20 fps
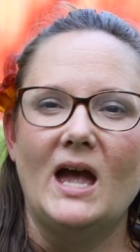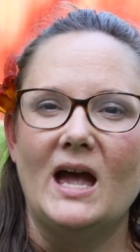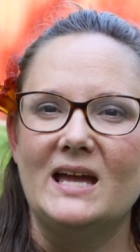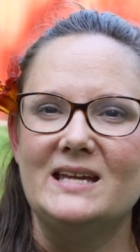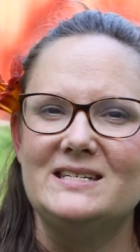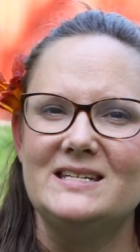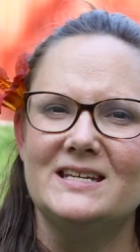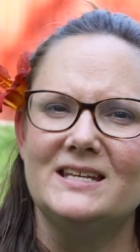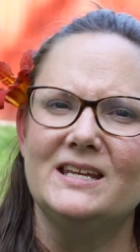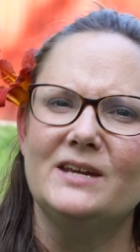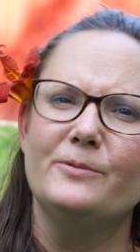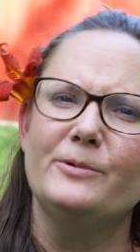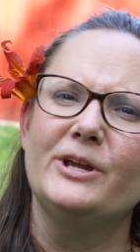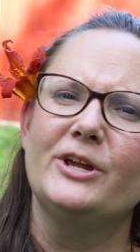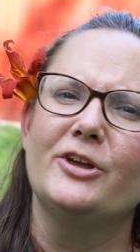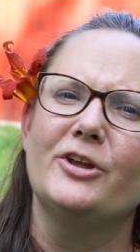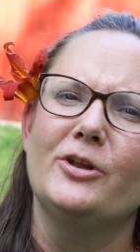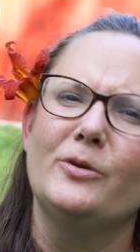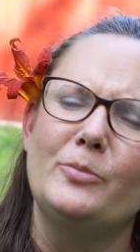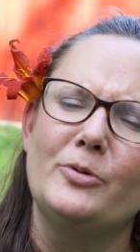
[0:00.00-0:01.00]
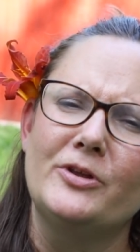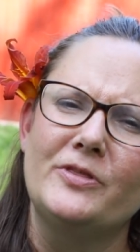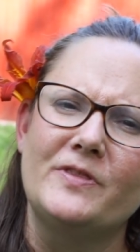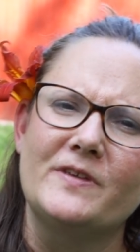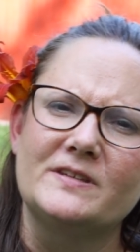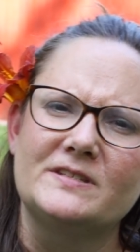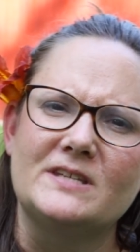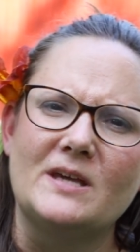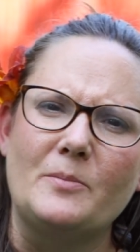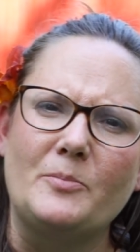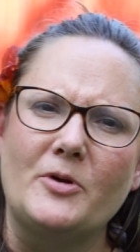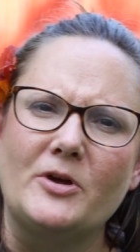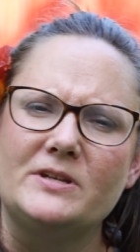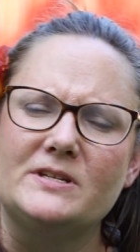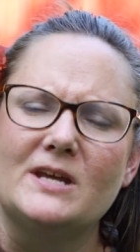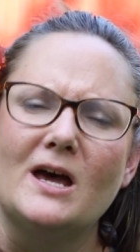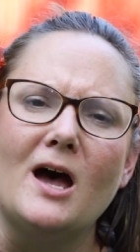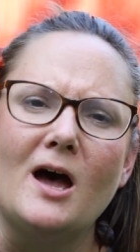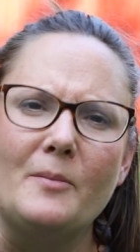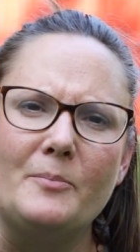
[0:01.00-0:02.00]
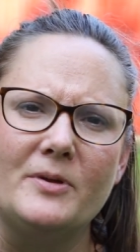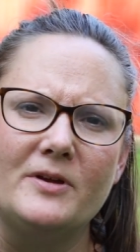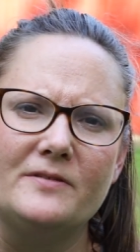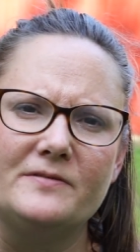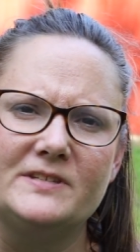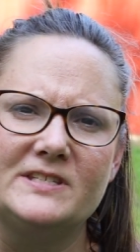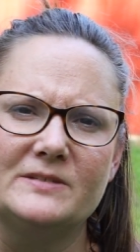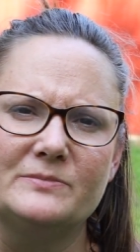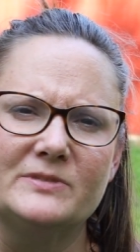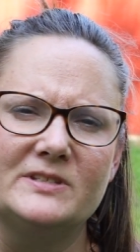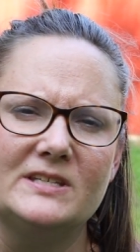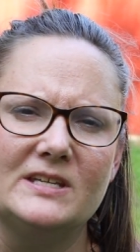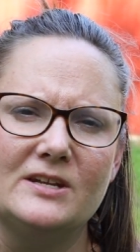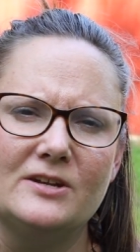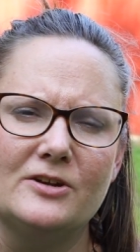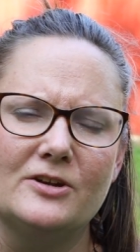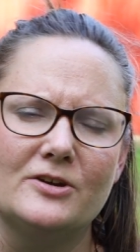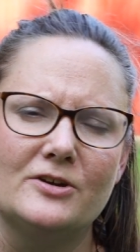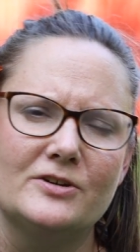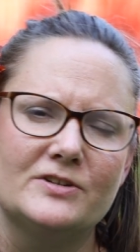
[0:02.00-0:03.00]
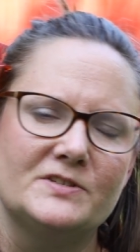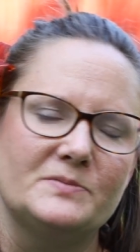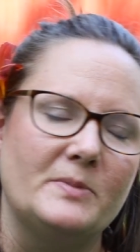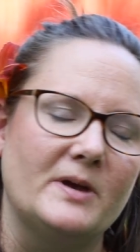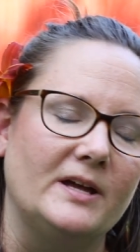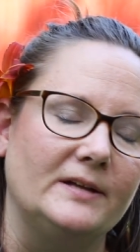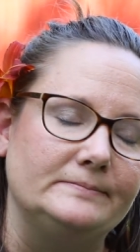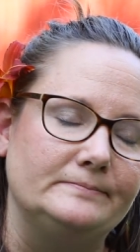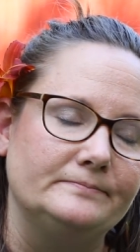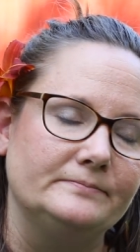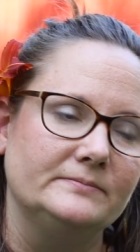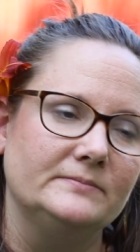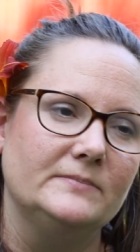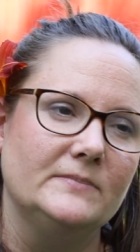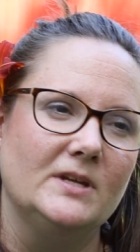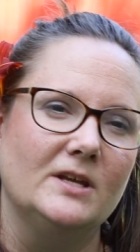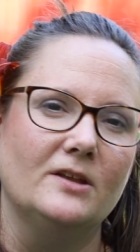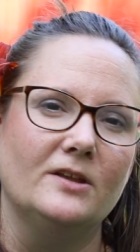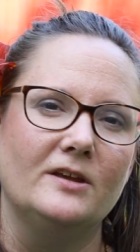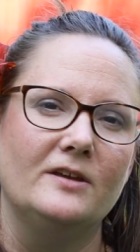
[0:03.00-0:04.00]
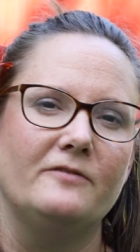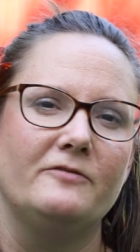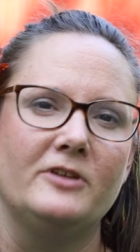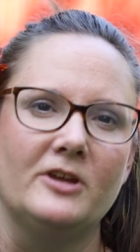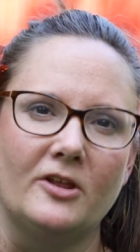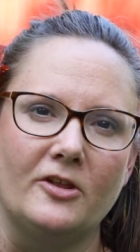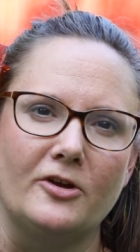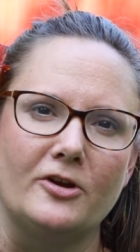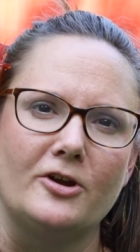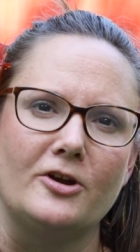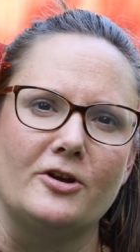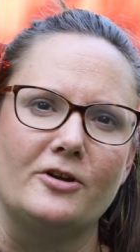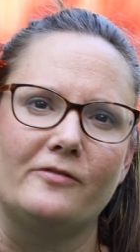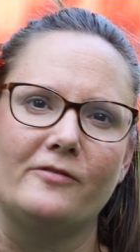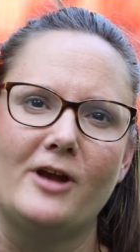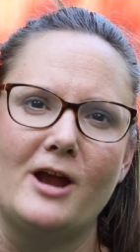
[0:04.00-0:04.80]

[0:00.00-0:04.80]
Ideally, we could have put this up on top of some cinders, but you live, you learn,